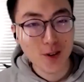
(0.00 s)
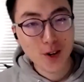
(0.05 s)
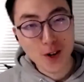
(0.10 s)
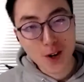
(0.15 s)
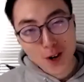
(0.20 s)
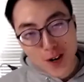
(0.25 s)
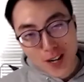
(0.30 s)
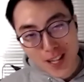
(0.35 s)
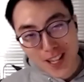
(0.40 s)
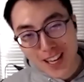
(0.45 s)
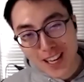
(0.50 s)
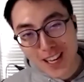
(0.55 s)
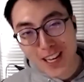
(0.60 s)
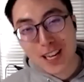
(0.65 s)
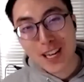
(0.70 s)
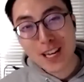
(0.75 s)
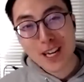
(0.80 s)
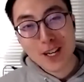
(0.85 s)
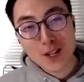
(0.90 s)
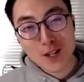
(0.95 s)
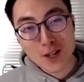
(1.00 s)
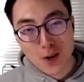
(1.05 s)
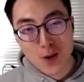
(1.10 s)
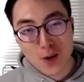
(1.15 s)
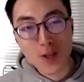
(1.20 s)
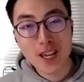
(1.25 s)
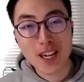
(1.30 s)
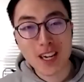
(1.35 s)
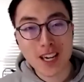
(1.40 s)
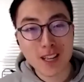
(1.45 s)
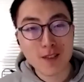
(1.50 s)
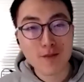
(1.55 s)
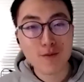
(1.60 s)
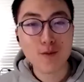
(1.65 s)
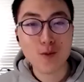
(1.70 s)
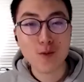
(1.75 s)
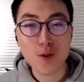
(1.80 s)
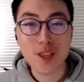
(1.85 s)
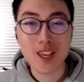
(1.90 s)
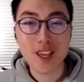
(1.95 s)
currently tuning in
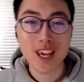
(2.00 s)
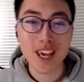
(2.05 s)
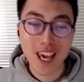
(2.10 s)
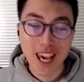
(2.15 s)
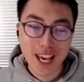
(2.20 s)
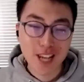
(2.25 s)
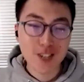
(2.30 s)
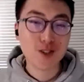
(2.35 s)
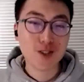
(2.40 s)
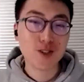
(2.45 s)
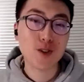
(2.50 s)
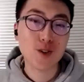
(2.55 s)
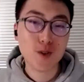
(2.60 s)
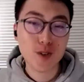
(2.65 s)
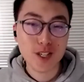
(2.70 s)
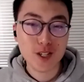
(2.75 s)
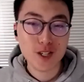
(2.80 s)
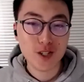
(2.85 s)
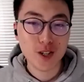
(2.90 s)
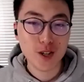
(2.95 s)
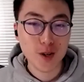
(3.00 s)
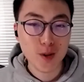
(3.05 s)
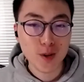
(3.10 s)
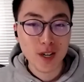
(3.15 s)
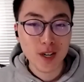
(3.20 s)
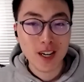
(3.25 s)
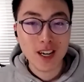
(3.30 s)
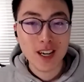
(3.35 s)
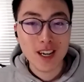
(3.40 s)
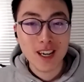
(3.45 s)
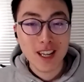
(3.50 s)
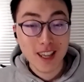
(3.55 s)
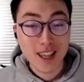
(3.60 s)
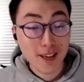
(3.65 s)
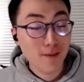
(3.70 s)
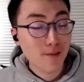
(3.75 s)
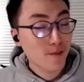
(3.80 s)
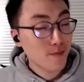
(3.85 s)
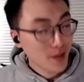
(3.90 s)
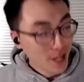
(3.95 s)
for the Asian Goalie Show.
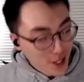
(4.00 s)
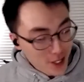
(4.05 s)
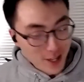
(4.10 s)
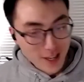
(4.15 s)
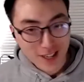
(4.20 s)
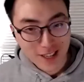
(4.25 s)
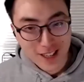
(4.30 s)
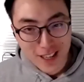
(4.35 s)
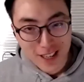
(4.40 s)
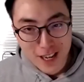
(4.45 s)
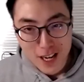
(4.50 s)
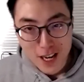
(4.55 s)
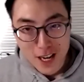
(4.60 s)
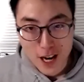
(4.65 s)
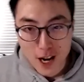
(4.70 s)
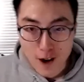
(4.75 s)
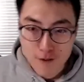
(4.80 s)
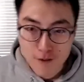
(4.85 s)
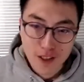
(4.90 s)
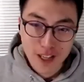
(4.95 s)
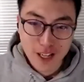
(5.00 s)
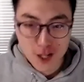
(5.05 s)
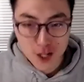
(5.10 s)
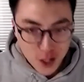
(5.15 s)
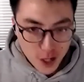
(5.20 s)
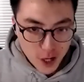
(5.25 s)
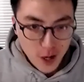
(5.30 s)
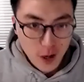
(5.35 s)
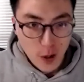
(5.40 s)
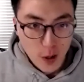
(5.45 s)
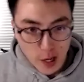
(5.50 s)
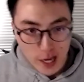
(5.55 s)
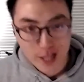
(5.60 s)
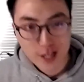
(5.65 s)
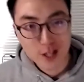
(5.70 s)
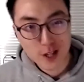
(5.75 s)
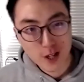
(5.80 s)
The mission of this show is